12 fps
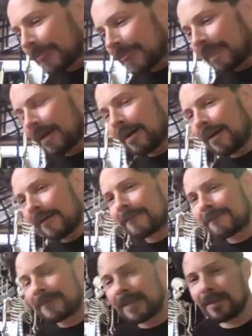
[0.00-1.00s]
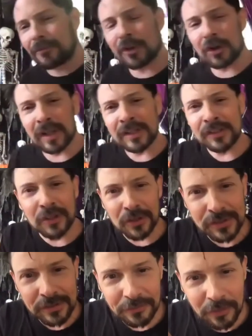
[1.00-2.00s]
for your
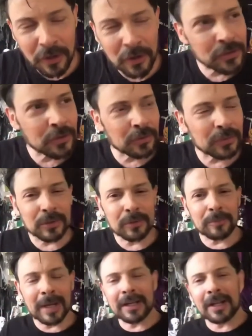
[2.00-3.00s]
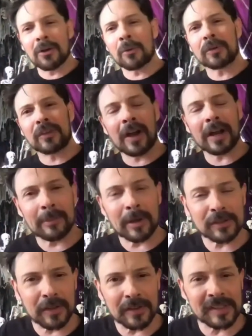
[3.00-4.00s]
listeners, for those who might not know what we're talking about,
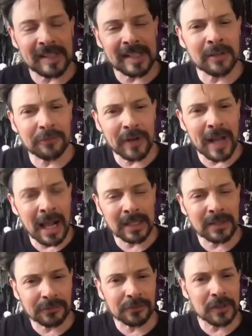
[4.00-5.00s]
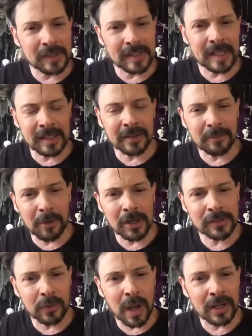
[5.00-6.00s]
so the season finale of the first season of the Mars
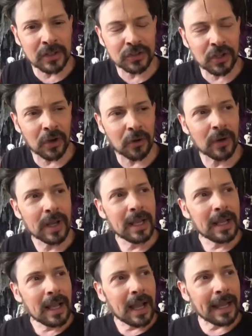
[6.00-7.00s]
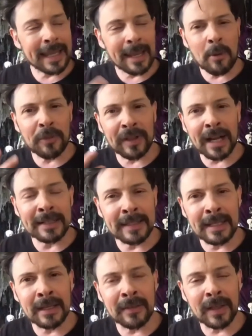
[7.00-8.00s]
Variety Show, I came up with an
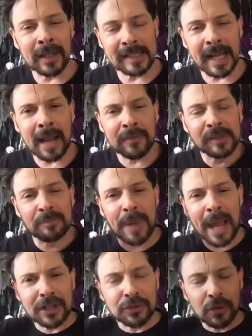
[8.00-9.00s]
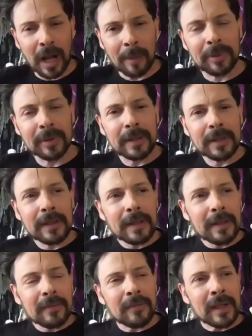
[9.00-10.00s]
idea that because I have this backdrop
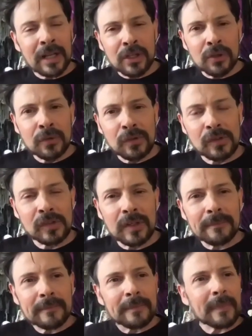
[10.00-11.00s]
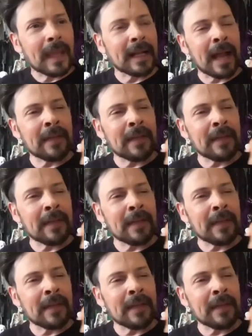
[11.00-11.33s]
that I use, and I had this